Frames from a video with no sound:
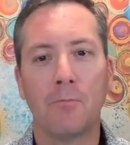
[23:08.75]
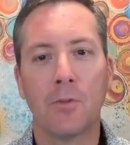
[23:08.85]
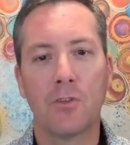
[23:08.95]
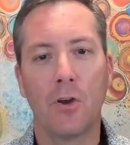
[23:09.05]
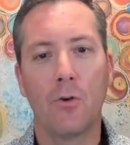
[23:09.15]

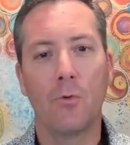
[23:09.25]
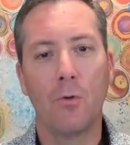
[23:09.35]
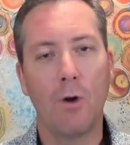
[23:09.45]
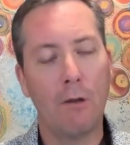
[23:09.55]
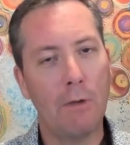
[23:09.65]
So we
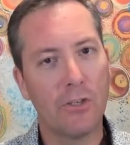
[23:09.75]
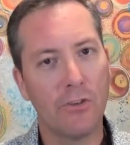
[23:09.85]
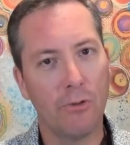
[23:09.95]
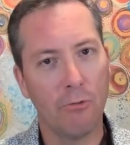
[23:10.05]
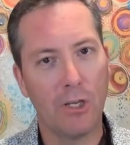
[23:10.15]
want to make
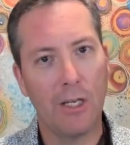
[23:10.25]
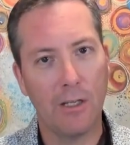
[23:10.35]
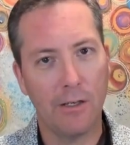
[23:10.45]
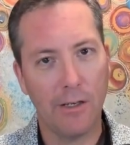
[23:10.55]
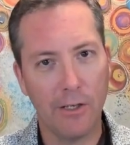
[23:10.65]
sure that we're
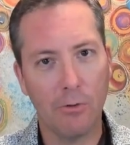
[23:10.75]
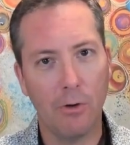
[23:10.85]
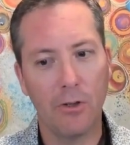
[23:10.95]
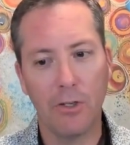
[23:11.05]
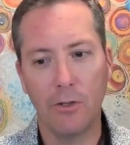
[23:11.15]
getting high
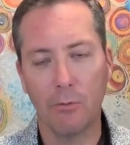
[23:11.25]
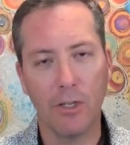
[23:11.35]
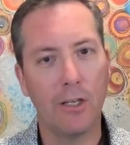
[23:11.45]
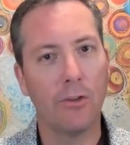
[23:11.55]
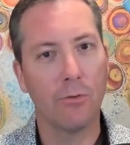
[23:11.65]
quality, we're
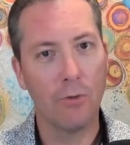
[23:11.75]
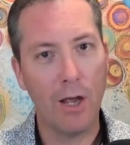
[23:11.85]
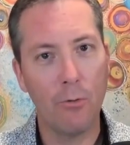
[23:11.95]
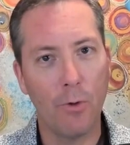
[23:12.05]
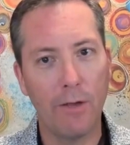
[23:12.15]
getting the
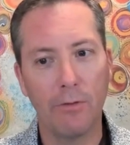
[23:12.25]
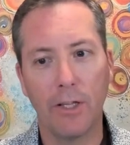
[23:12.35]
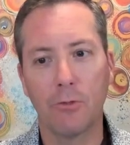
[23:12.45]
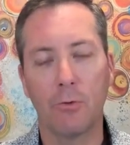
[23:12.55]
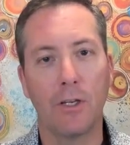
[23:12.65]
right
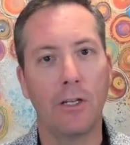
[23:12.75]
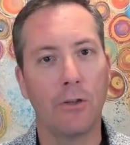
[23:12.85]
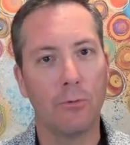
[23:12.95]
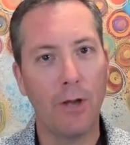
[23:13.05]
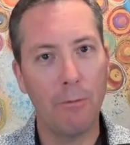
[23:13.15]
wavelength, we're getting the
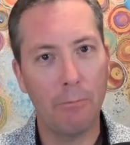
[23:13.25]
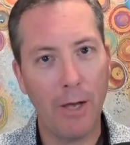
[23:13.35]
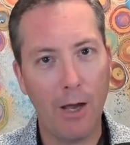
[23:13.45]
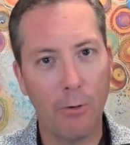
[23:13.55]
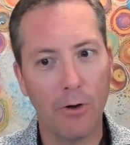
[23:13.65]
right
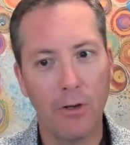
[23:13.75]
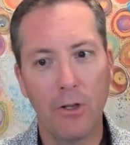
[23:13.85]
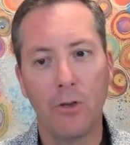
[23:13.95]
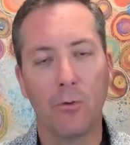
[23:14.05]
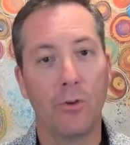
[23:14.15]
power,
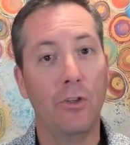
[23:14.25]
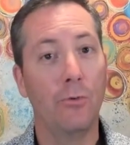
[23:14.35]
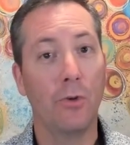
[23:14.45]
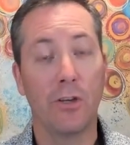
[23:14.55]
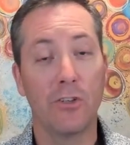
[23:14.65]

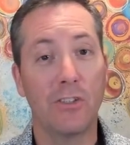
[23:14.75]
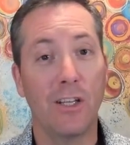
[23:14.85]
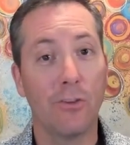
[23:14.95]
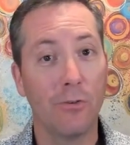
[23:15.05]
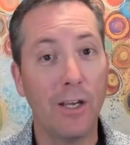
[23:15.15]
we
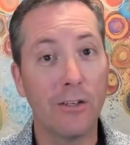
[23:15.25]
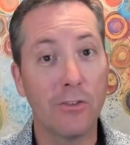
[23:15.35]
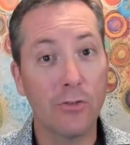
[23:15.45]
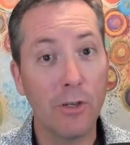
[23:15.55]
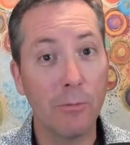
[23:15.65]
understand the right
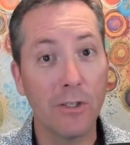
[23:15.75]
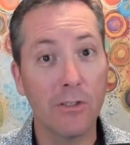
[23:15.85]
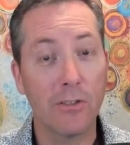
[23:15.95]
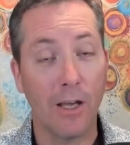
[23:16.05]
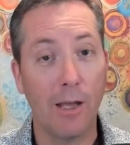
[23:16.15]

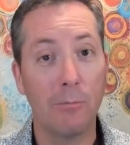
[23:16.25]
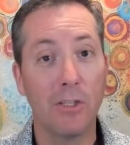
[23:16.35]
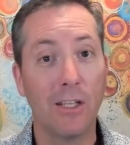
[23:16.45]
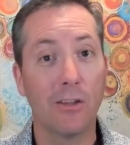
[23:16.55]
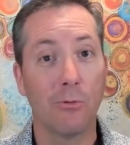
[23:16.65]
treatment time to
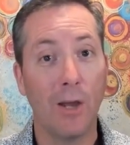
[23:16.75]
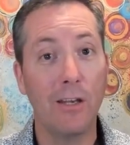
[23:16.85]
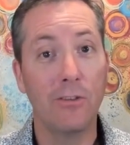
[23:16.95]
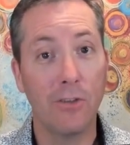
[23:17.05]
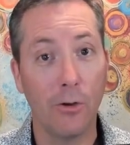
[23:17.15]
get the
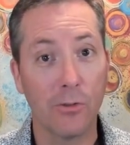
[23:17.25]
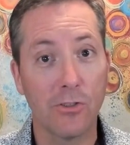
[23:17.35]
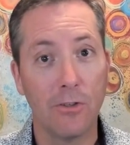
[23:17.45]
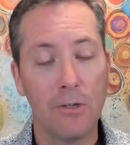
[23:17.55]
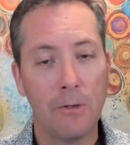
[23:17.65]
right dose.